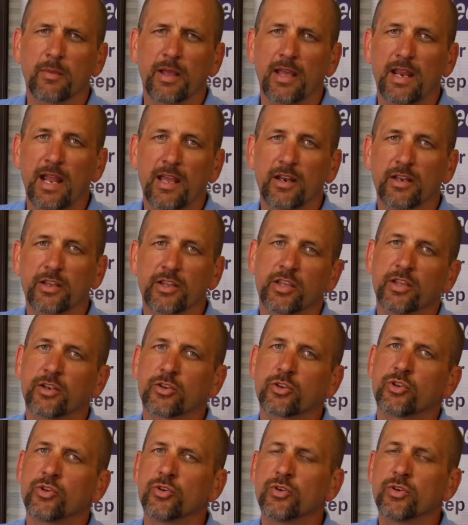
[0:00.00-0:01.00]
about how to get
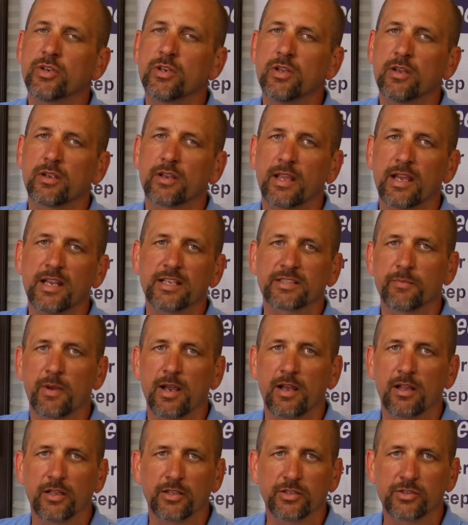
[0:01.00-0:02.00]
good gas
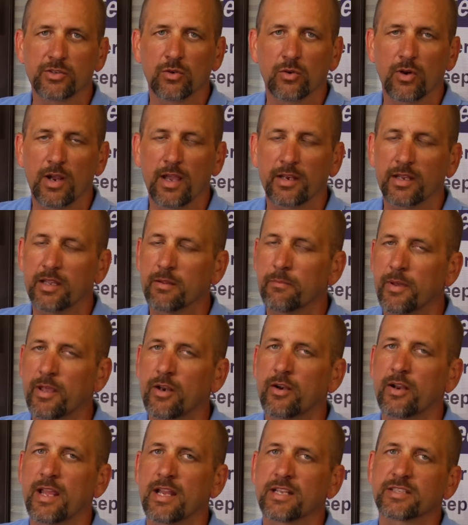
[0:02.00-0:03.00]
mileage, or how to get
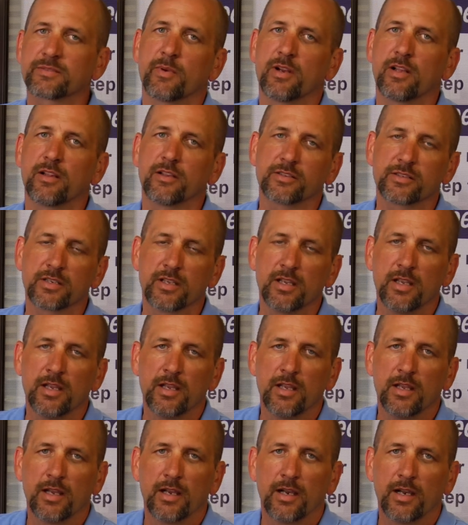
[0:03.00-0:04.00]
better gas mileage.
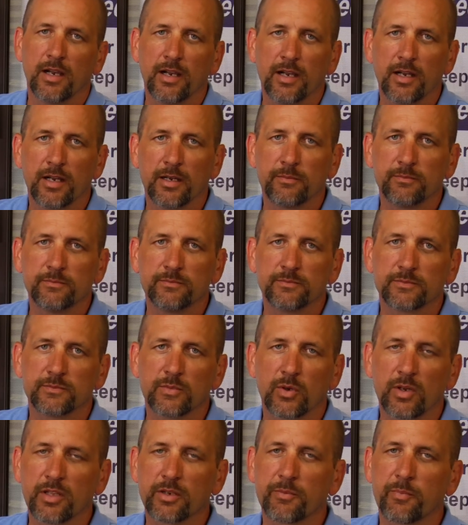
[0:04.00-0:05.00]
Um,
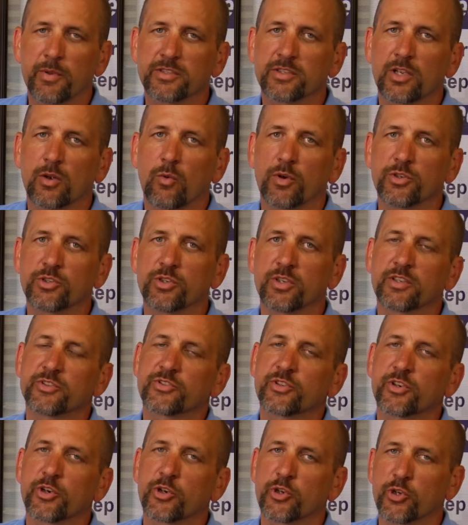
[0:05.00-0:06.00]
well, it depends on what you
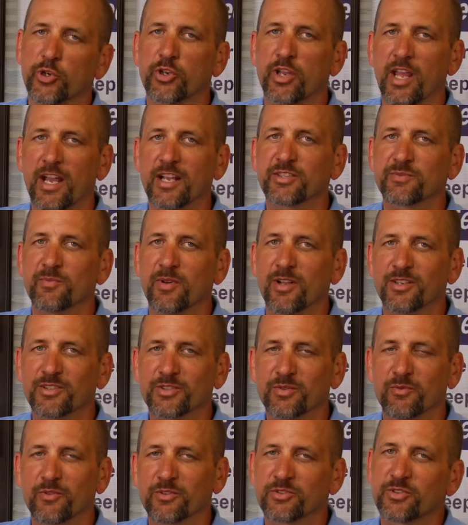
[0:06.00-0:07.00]
consider good gas mileage.
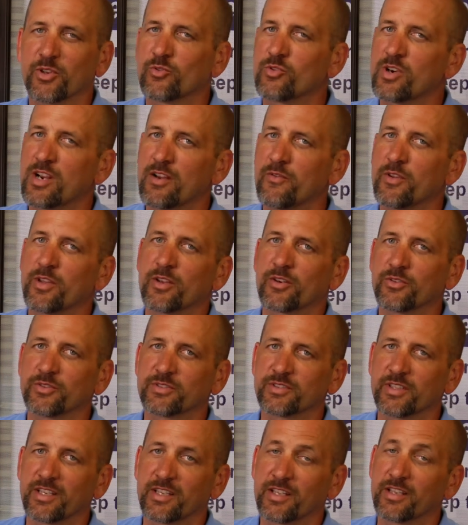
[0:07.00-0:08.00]
Some of us don't drive
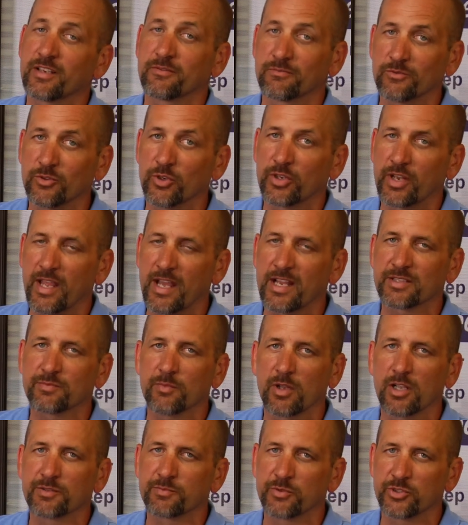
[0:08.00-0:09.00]
vehicles that get good gas
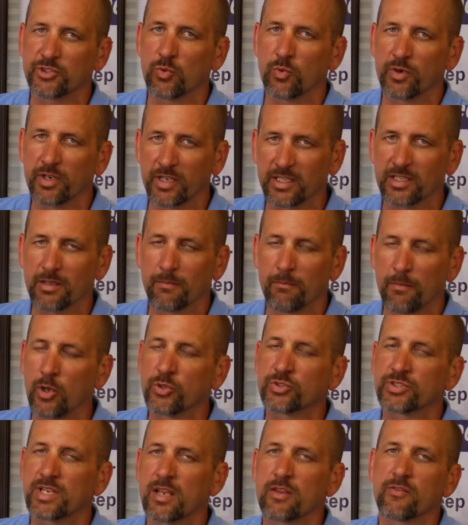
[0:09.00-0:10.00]
mileage, but you want to get the
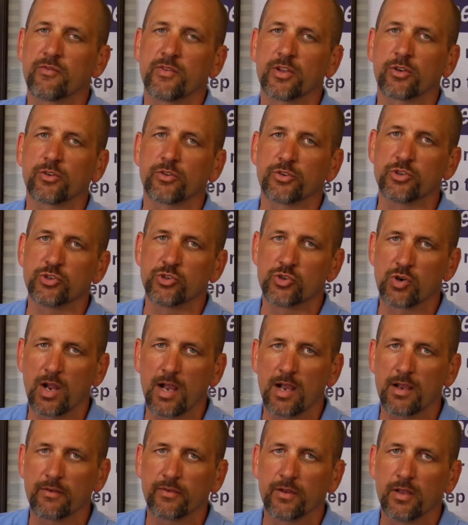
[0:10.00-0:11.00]
most out of the vehicle you
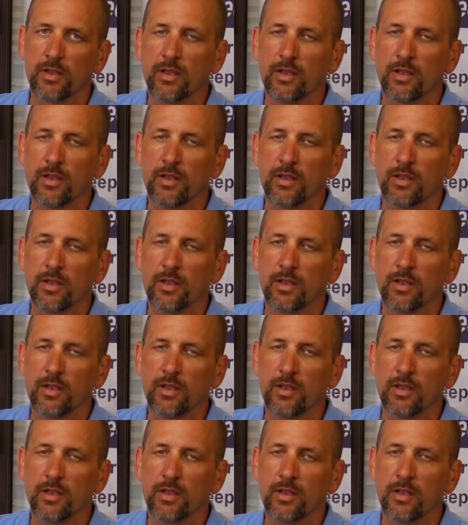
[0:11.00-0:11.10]
drive.